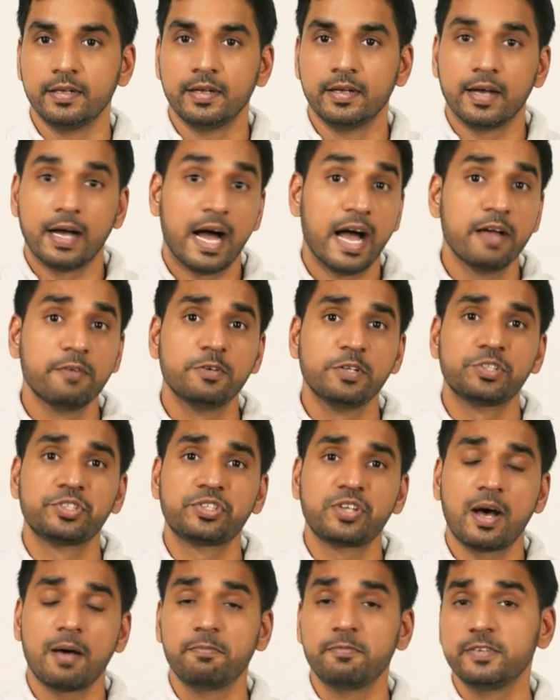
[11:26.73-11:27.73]
I will
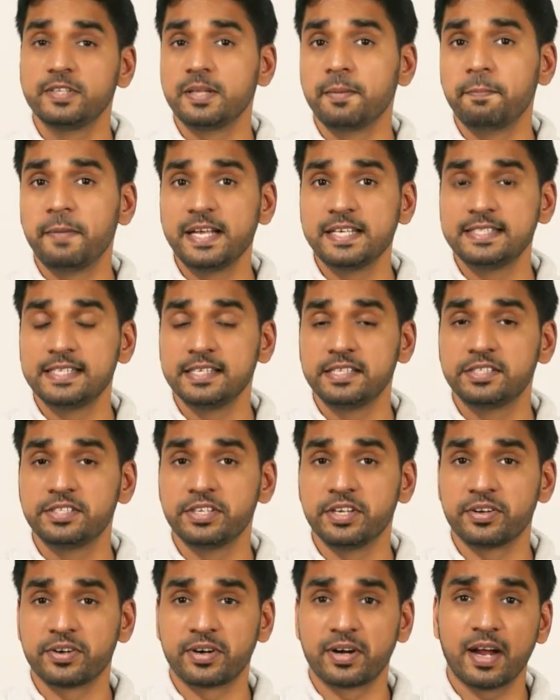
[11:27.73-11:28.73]
stop with the basics
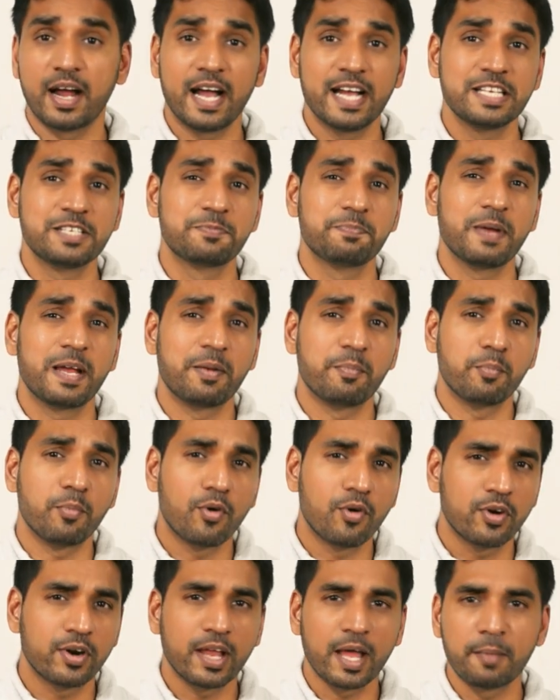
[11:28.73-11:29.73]
here. I spent
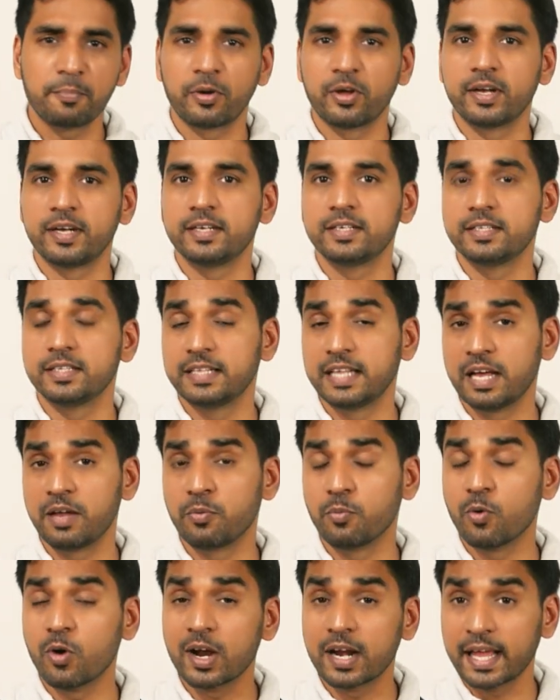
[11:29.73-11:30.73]
more time on it
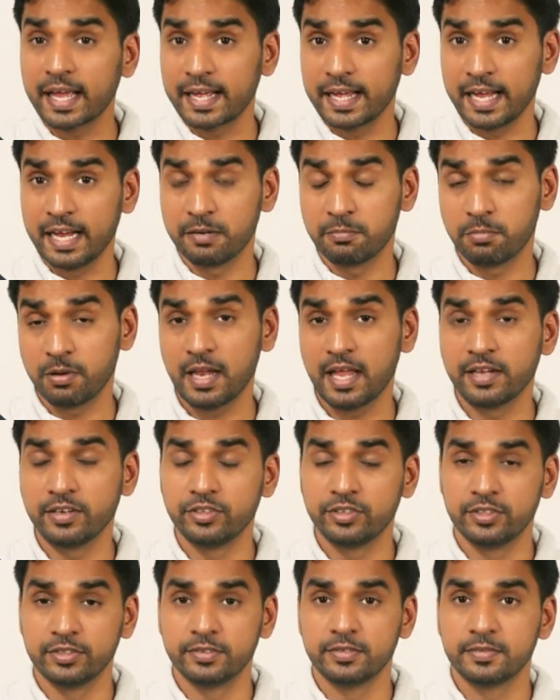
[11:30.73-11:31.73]
than what I had
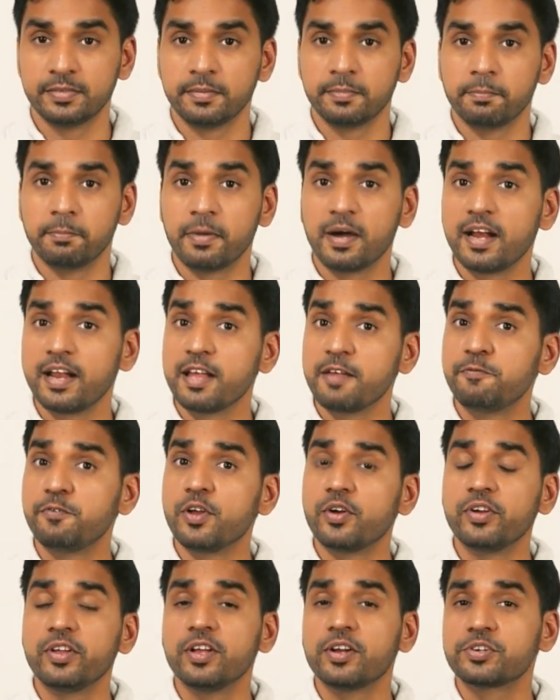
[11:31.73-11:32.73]
planned to. But if
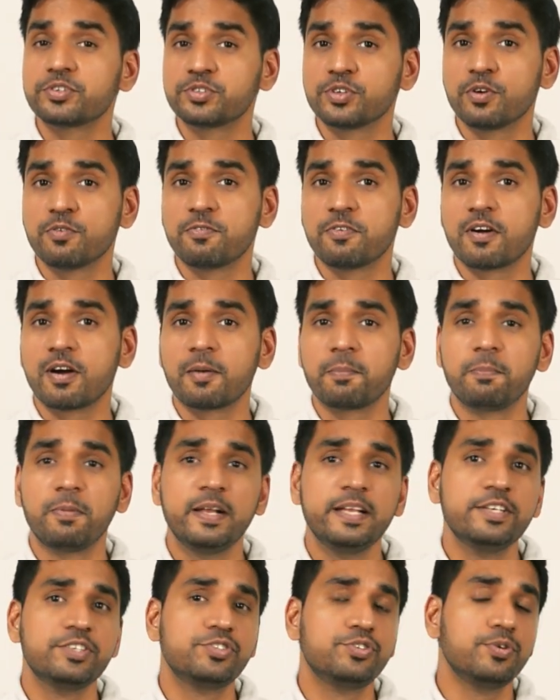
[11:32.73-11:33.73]
you're here so far,
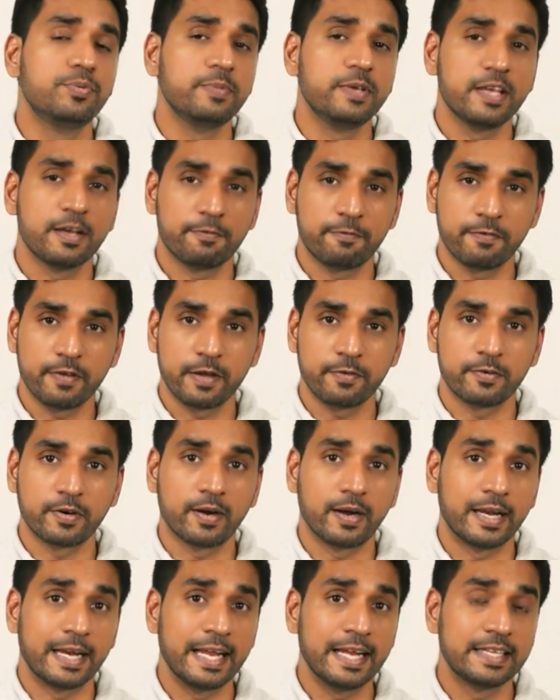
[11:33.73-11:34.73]
please do me a
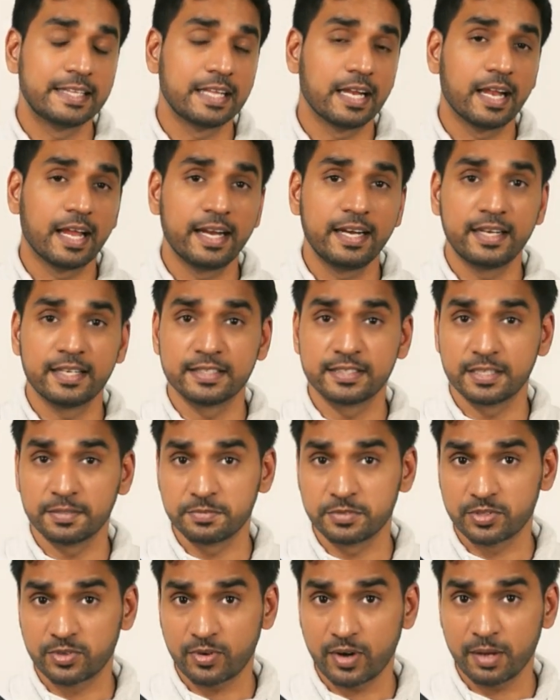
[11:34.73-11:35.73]
favor and hit the like and
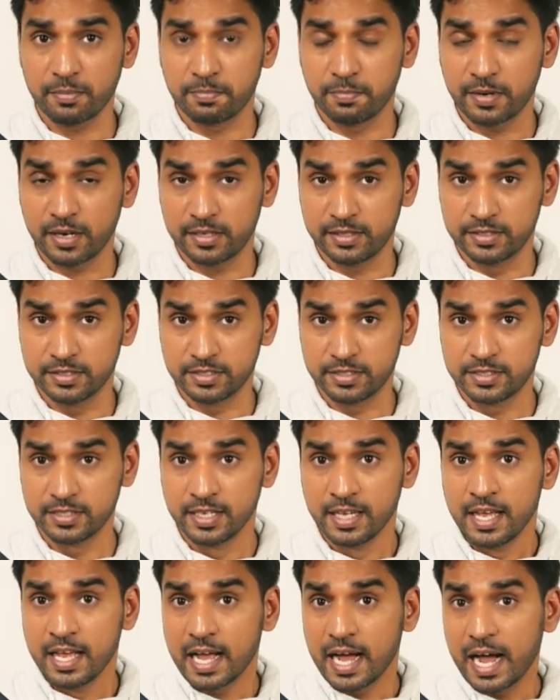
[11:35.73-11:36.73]
subscribe buttons.
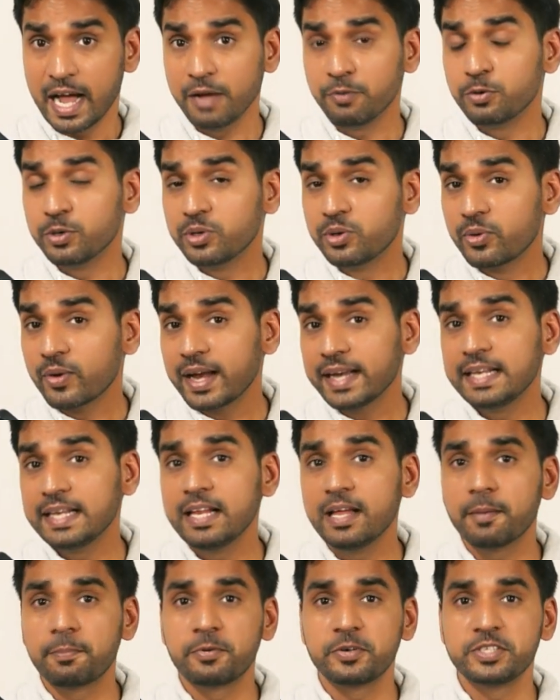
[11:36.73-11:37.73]
I would
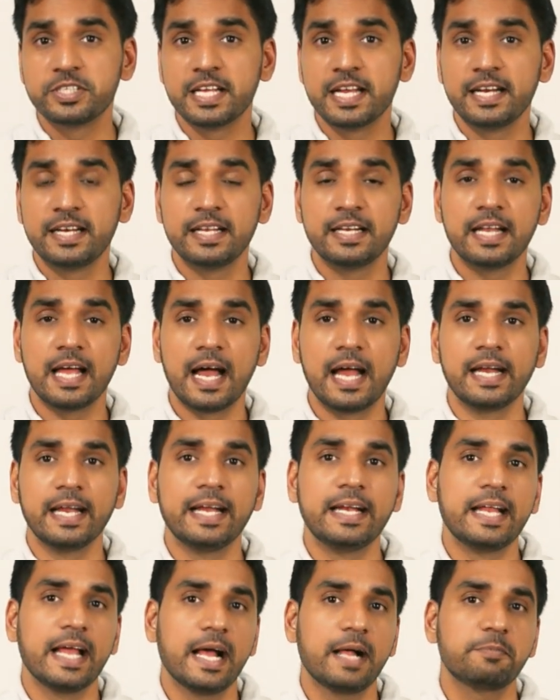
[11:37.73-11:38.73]
greatly appreciate it, and
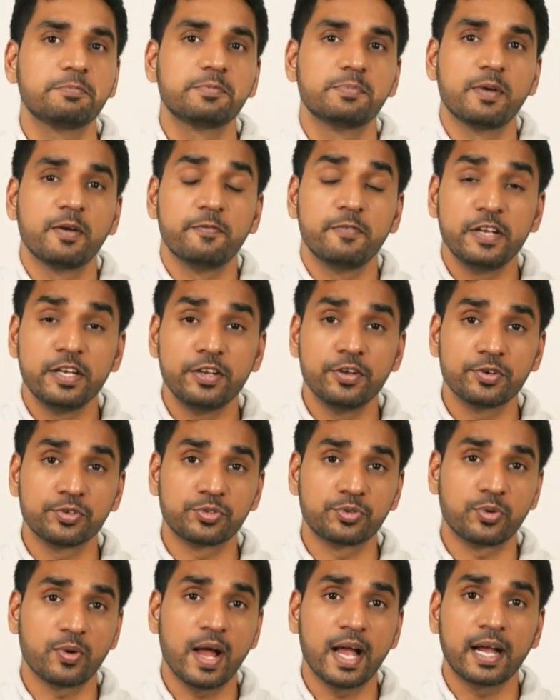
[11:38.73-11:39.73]
it helps my
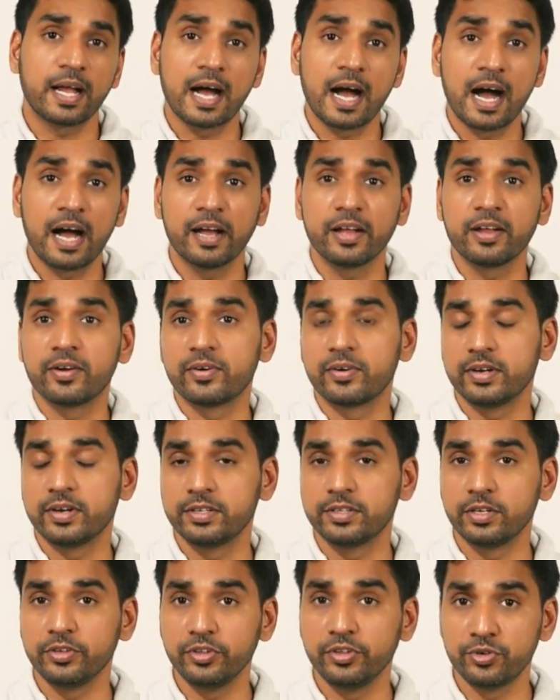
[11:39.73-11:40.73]
videos rank higher
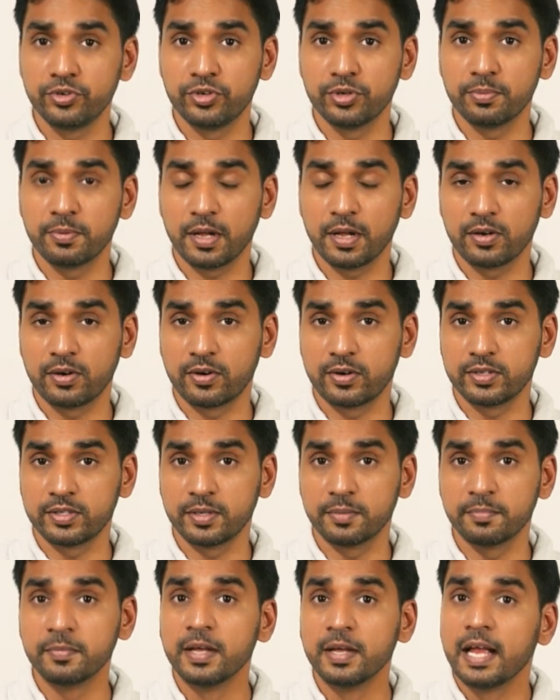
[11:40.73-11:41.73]
in the YouTube
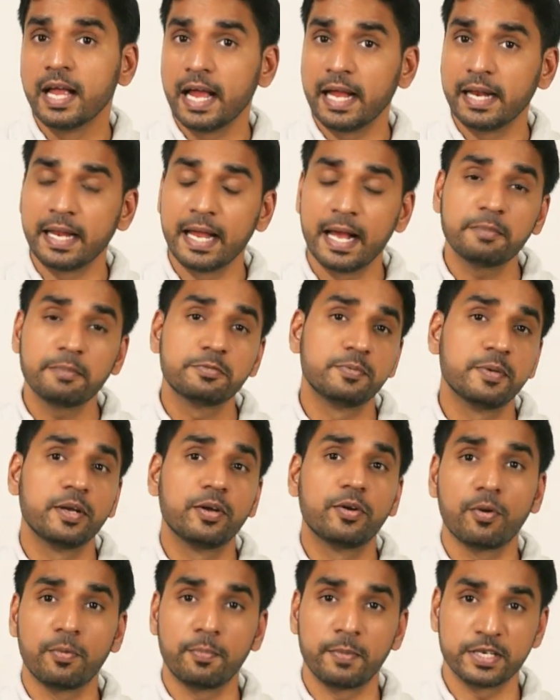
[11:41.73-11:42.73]
algorithm and helps me
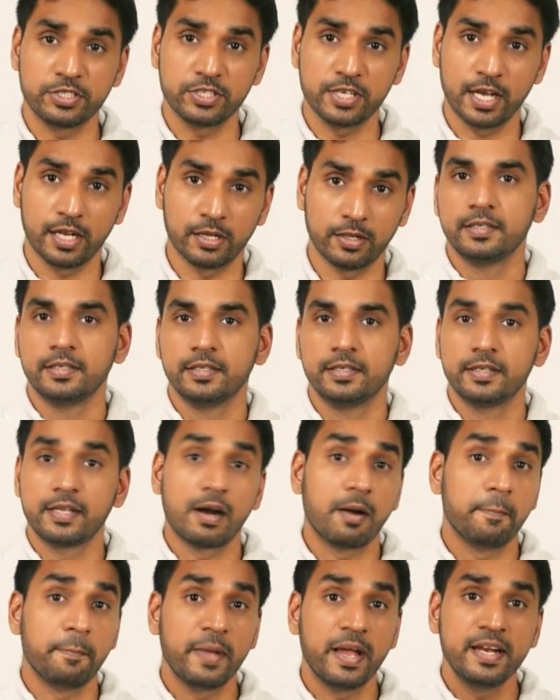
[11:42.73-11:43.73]
grow my channel.
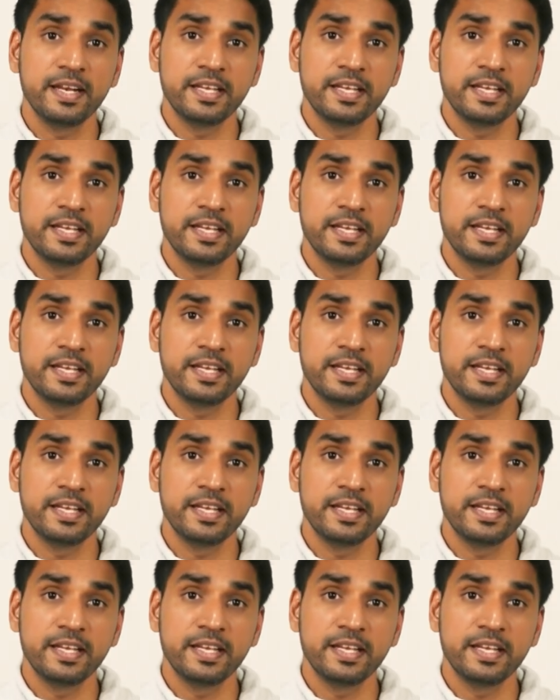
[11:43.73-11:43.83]
There are many